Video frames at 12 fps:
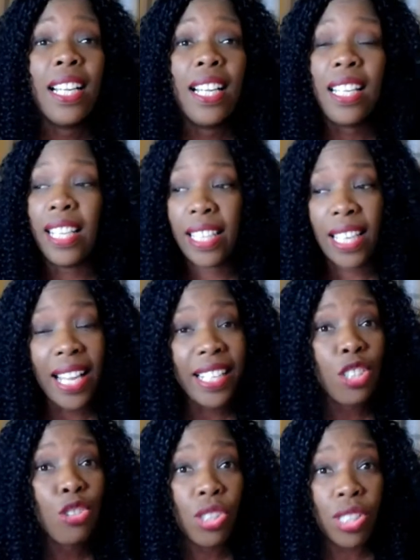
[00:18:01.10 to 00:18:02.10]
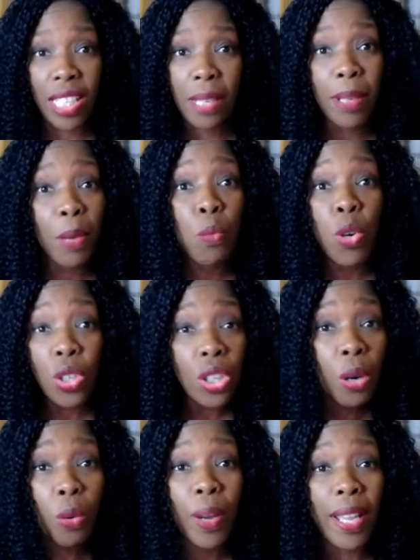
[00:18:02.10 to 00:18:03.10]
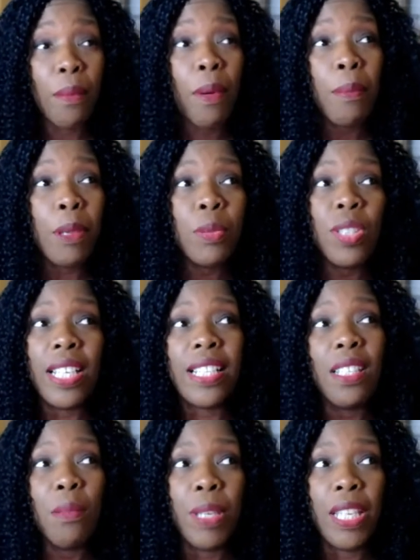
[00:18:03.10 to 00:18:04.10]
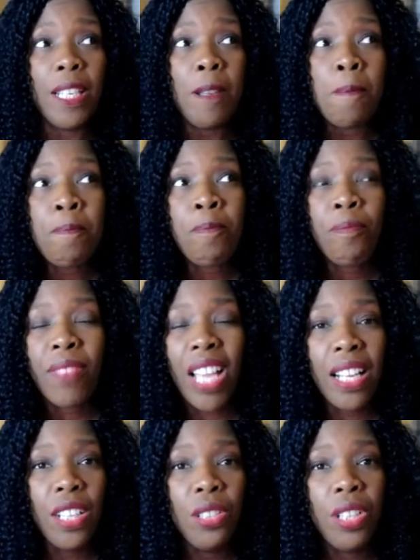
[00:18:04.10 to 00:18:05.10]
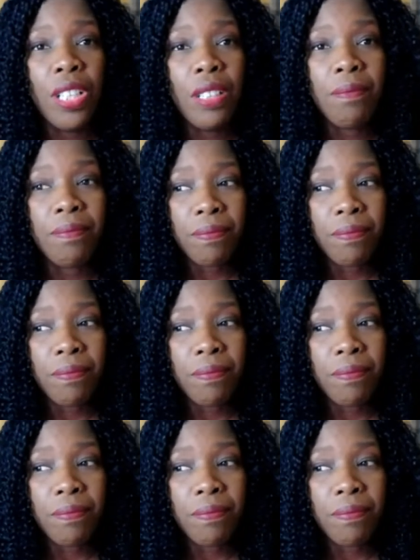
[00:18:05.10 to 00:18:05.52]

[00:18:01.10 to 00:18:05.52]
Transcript: Like, and it won't go away. And when people say to me, Iona,